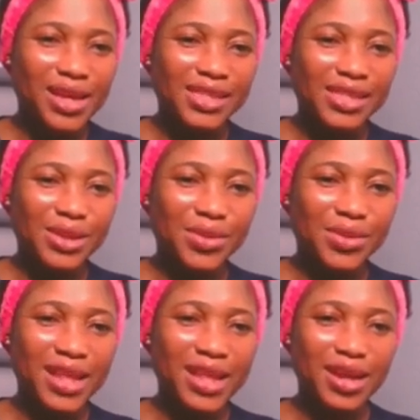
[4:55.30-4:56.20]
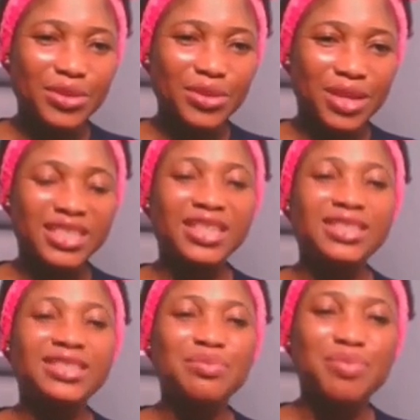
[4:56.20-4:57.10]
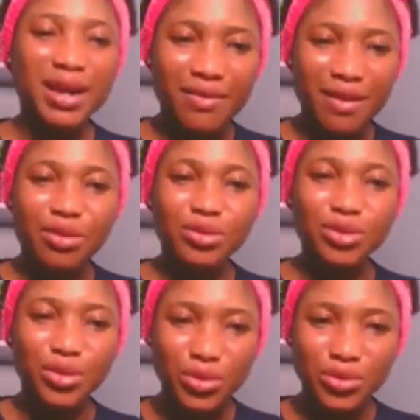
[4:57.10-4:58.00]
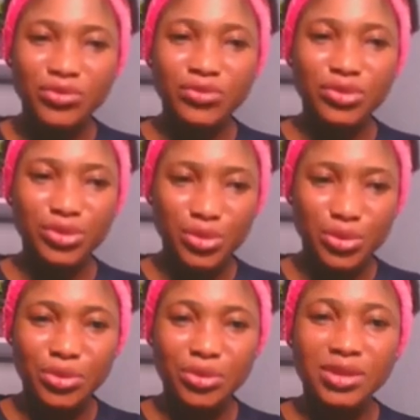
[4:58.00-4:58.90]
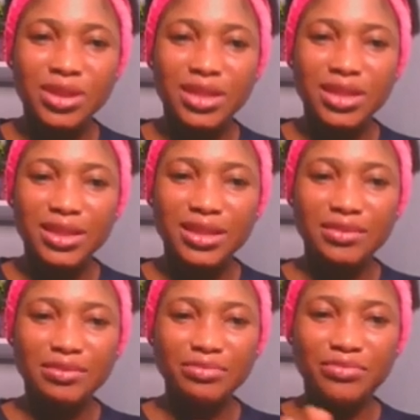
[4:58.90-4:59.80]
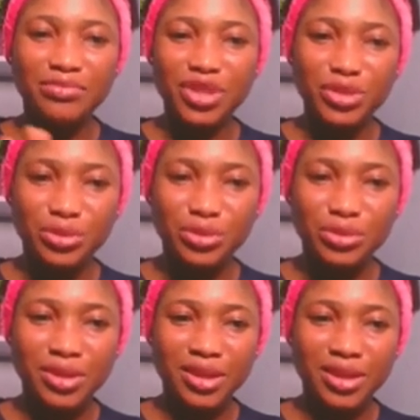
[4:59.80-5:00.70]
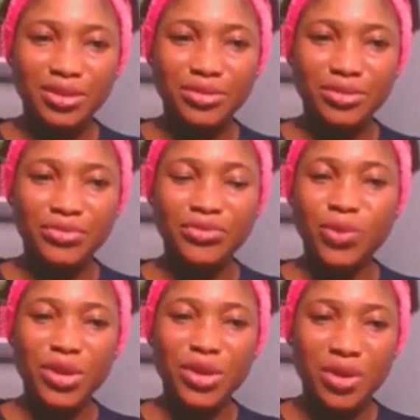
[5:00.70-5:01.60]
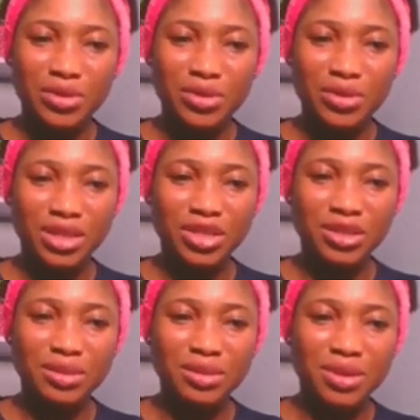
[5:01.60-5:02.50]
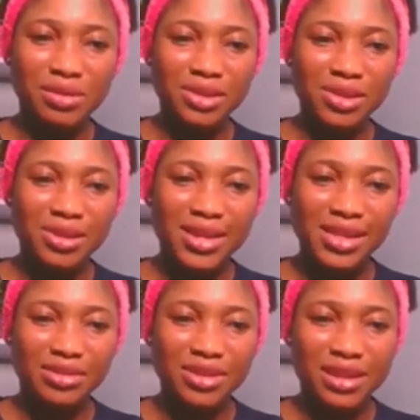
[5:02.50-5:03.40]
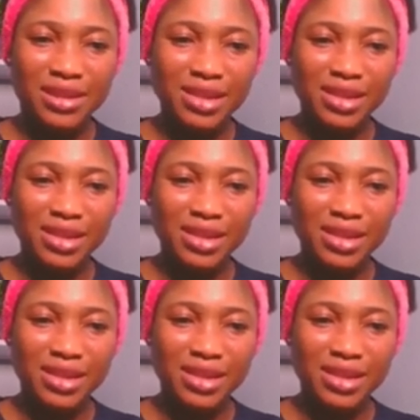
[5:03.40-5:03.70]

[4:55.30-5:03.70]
so here now you can change the background of your video, okay, of where you are. You can change the background. So let's try this